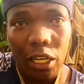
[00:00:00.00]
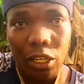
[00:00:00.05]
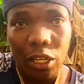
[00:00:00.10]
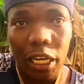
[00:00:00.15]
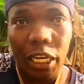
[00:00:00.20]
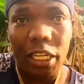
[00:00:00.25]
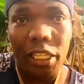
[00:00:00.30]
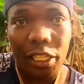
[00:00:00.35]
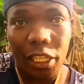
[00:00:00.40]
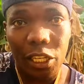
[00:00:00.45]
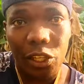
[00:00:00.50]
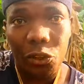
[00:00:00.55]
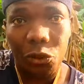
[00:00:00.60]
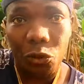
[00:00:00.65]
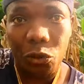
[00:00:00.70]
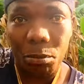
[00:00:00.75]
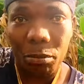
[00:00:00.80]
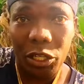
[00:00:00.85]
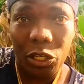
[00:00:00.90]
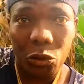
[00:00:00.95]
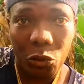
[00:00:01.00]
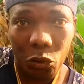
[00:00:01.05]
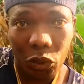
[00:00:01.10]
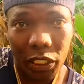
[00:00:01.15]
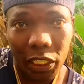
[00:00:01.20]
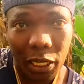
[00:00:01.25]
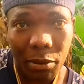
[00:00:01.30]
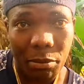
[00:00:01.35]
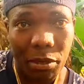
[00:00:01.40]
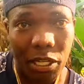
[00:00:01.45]
I think you mean
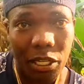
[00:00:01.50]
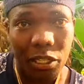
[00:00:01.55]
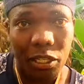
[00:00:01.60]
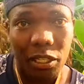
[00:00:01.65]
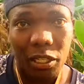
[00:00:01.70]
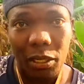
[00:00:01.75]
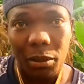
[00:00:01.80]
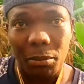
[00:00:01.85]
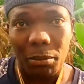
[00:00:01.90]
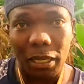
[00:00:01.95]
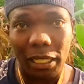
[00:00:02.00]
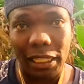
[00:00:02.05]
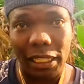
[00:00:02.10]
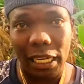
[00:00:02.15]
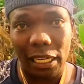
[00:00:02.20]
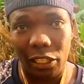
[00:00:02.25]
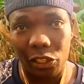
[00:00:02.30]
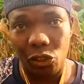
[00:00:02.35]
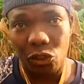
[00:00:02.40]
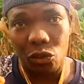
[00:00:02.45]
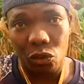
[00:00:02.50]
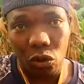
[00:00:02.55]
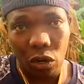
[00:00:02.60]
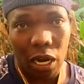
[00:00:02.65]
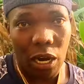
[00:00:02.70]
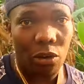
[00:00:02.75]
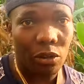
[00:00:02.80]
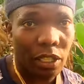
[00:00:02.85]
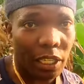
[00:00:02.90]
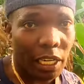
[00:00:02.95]
what I mean. Buttocks, you know
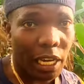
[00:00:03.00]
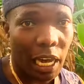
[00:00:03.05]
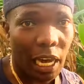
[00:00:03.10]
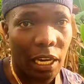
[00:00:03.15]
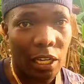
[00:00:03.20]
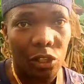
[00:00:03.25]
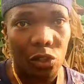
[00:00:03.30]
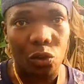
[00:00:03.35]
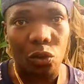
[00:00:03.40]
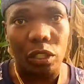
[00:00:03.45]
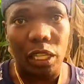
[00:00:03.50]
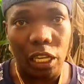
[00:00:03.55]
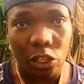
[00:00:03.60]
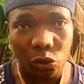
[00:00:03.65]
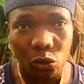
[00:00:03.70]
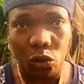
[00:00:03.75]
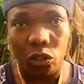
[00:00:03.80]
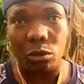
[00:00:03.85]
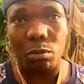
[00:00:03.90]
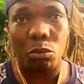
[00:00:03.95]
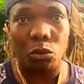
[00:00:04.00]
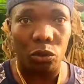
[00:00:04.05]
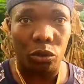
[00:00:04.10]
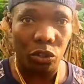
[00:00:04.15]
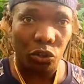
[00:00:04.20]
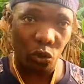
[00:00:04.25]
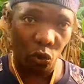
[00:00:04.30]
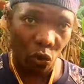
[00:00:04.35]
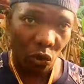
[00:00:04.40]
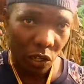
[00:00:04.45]
how they are, so they are so smooth.
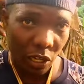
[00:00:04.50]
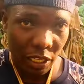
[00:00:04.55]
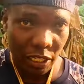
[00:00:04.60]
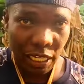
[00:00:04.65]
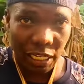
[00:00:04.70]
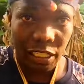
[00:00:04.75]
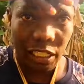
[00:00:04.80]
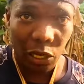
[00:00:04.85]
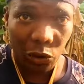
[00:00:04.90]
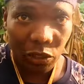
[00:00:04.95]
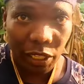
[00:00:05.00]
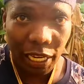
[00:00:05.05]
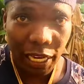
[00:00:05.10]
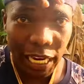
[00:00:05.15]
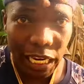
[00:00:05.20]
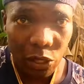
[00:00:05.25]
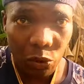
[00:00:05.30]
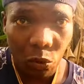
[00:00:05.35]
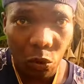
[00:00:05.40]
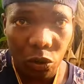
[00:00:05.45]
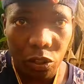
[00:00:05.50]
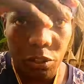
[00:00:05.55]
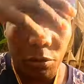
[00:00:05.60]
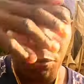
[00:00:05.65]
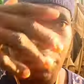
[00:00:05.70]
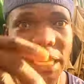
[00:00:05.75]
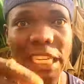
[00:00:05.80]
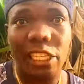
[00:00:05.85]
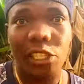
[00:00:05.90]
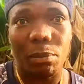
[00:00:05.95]
So that's how the head was,
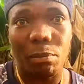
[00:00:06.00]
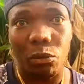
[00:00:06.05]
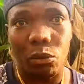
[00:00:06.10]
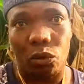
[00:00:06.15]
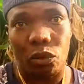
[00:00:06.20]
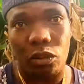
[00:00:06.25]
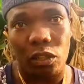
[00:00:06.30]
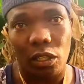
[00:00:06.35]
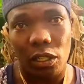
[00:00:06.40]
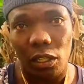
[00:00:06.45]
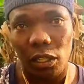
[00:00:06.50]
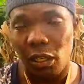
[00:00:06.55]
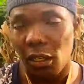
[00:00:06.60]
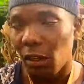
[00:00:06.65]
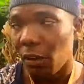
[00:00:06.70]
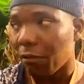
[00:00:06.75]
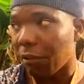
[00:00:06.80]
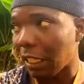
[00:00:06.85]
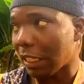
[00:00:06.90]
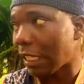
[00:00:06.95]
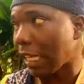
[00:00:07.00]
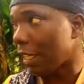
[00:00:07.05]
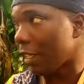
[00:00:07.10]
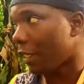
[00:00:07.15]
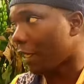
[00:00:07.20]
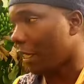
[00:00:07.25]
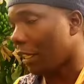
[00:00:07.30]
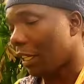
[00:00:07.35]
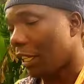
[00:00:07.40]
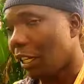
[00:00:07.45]
very smooth.
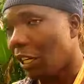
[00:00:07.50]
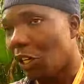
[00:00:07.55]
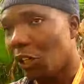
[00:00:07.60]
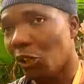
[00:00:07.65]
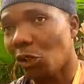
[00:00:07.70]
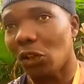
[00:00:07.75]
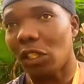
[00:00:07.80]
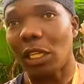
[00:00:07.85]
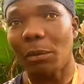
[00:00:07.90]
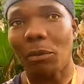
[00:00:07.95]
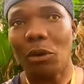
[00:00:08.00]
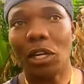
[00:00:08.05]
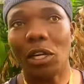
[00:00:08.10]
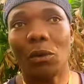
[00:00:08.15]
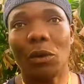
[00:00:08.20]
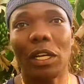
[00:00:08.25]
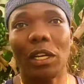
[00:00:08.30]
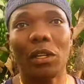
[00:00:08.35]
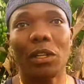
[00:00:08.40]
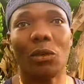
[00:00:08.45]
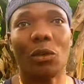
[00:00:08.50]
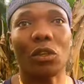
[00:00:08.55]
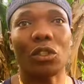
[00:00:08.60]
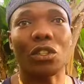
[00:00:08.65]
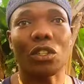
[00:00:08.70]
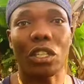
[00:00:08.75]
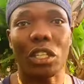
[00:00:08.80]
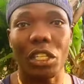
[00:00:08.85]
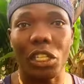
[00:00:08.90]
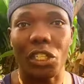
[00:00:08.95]
Fantastic. So the boy, when he
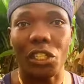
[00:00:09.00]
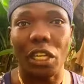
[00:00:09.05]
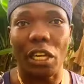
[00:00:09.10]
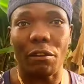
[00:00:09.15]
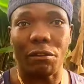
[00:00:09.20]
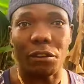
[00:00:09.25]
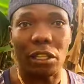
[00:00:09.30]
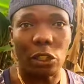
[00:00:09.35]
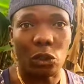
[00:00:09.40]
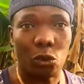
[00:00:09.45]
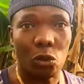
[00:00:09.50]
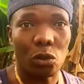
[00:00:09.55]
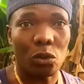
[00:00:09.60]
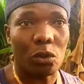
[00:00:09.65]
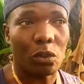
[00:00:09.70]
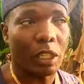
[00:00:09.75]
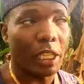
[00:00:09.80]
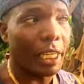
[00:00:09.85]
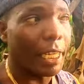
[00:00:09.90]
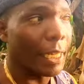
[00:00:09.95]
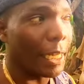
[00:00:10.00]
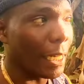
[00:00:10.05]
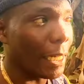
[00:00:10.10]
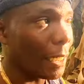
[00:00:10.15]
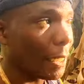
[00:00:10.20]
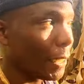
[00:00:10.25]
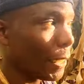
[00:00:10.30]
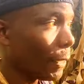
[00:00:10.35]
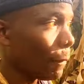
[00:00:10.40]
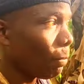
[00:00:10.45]
was released after two, three
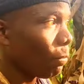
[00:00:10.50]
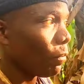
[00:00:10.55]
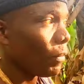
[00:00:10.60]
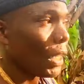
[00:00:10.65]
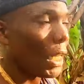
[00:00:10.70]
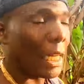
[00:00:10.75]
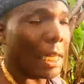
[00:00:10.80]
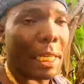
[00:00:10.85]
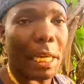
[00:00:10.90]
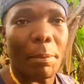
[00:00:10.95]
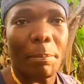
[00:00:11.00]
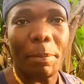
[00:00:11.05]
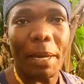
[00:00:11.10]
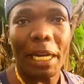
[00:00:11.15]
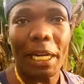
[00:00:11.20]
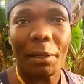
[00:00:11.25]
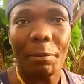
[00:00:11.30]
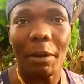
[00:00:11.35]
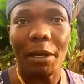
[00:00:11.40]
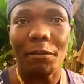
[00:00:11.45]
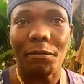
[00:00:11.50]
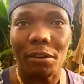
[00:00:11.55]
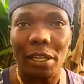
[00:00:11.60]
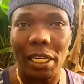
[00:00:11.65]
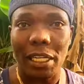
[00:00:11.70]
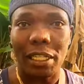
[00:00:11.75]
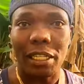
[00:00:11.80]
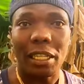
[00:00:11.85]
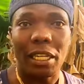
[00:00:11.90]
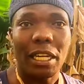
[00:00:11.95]
days, he came back, my
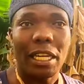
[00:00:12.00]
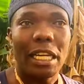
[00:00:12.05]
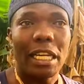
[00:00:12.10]
friend.